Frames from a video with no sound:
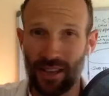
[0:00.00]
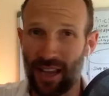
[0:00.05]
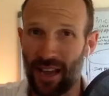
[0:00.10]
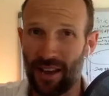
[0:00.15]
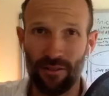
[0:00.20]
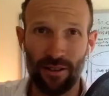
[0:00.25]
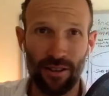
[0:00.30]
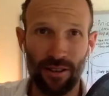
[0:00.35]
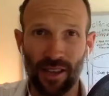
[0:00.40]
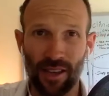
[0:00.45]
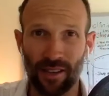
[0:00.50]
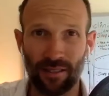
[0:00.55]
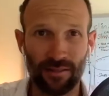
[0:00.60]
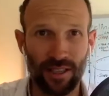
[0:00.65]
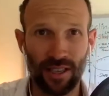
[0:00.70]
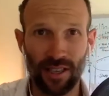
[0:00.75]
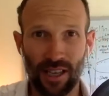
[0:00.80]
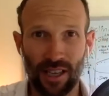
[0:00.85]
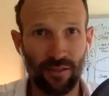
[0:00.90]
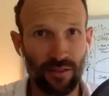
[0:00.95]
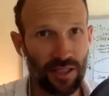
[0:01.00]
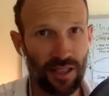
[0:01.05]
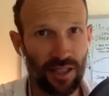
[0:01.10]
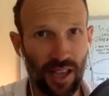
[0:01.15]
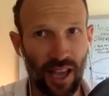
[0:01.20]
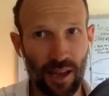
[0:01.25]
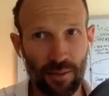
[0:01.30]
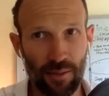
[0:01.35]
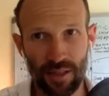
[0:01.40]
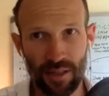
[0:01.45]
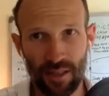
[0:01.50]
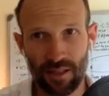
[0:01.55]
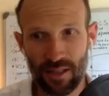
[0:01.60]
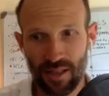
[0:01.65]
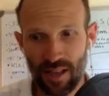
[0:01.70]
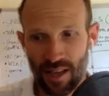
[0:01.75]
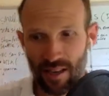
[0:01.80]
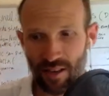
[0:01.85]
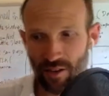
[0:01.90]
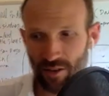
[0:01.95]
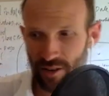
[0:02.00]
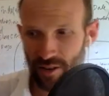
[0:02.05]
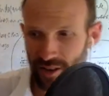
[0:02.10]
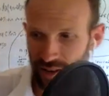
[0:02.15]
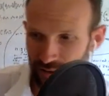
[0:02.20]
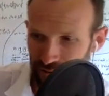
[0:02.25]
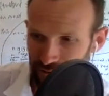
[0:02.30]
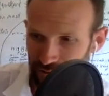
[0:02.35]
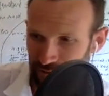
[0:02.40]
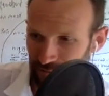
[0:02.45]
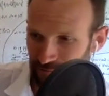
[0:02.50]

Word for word: Everything. To give us the absence and not enough.